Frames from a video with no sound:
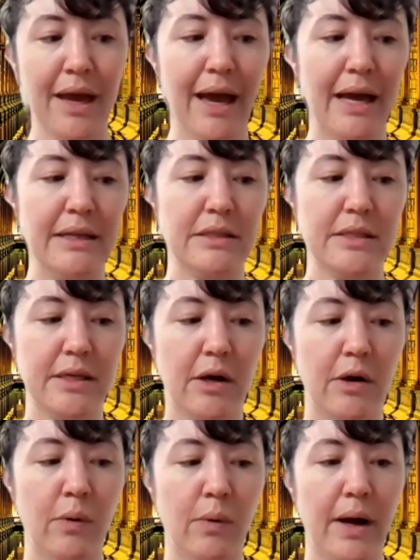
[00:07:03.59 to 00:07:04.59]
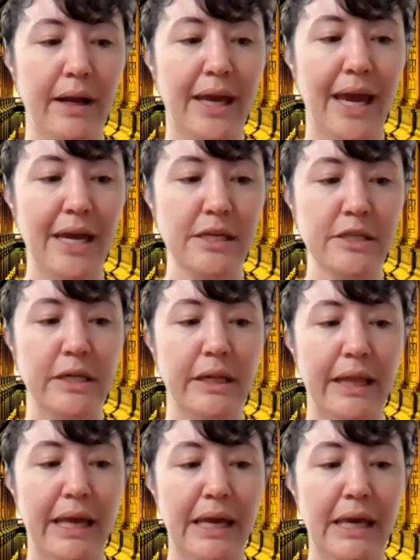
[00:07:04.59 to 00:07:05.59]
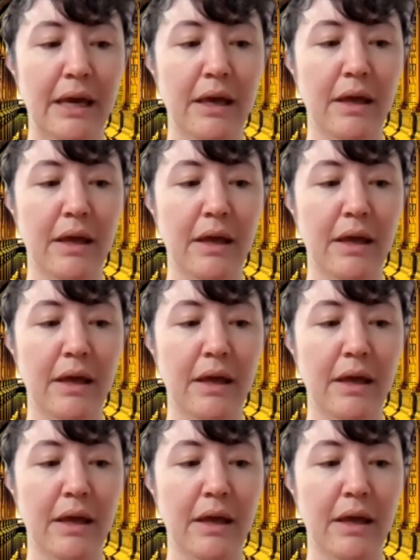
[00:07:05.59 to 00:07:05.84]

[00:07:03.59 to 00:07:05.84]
And so occasionally